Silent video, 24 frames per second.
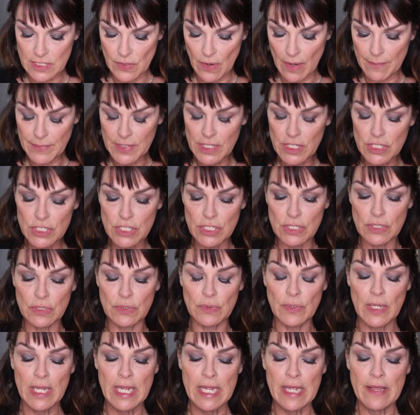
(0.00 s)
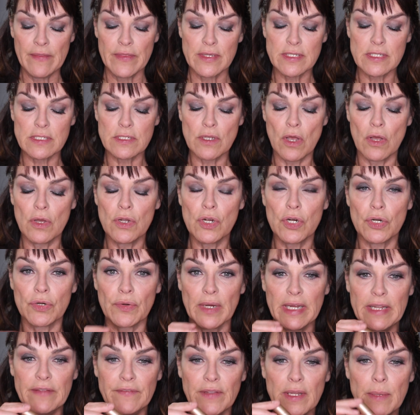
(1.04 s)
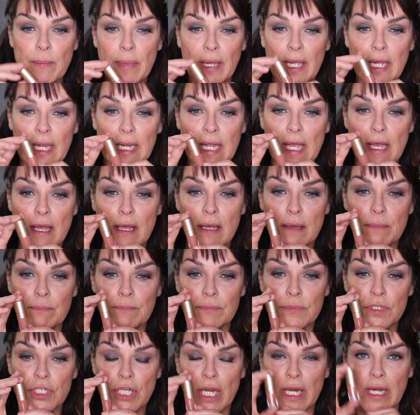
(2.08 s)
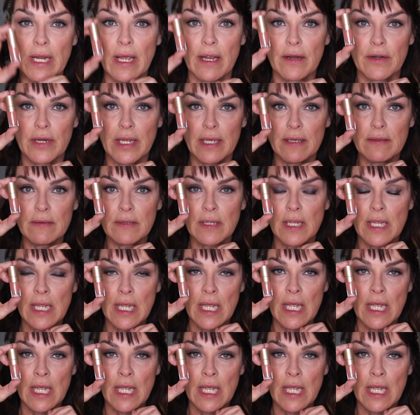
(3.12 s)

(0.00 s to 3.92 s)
So I'm going to do, this is called Craving by um, Jane Iredale.